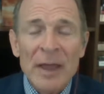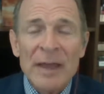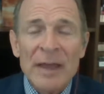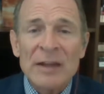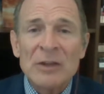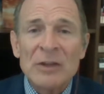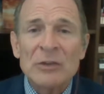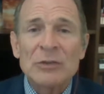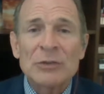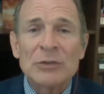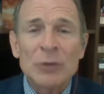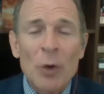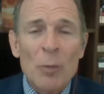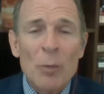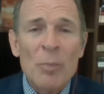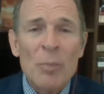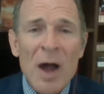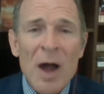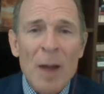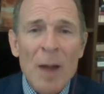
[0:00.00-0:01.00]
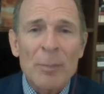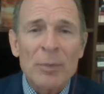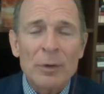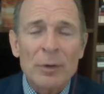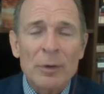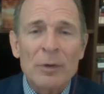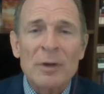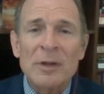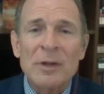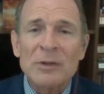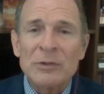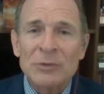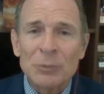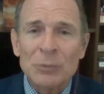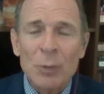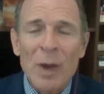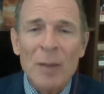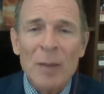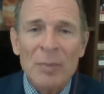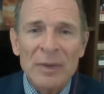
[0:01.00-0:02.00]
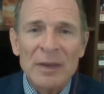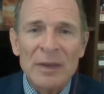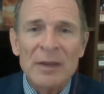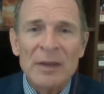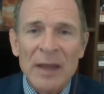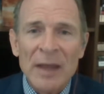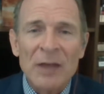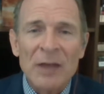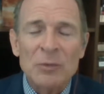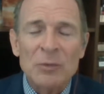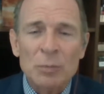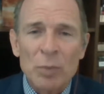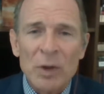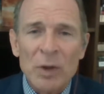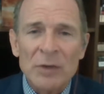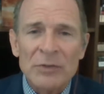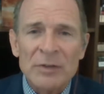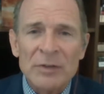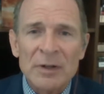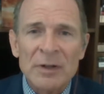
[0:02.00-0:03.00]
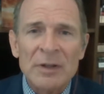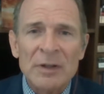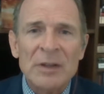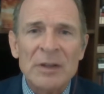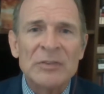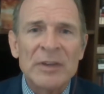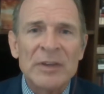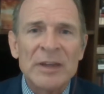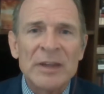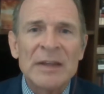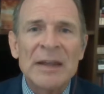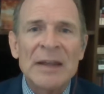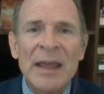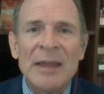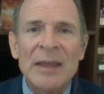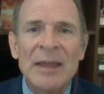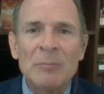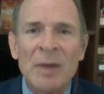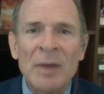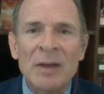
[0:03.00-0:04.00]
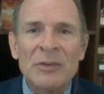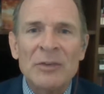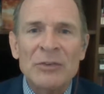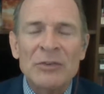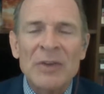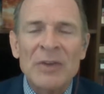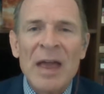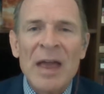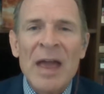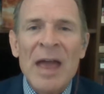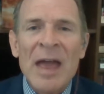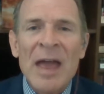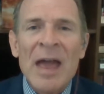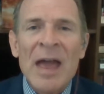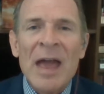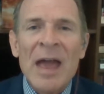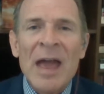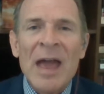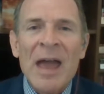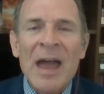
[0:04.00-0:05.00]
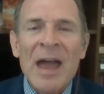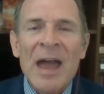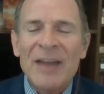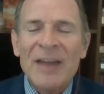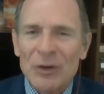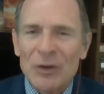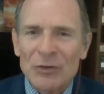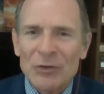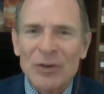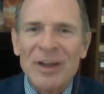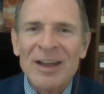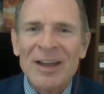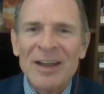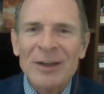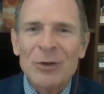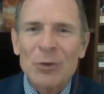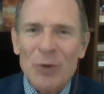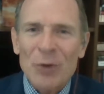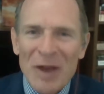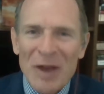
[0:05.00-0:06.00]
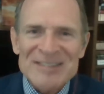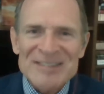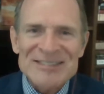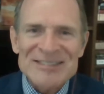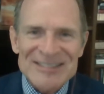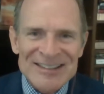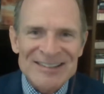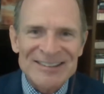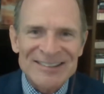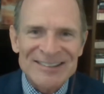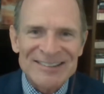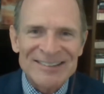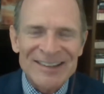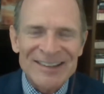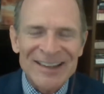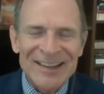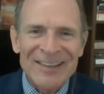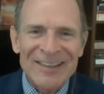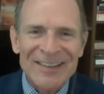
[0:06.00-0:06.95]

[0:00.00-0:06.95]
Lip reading: And he is so popular, he's swept in as president. He's in 8 months, and there's a crisis.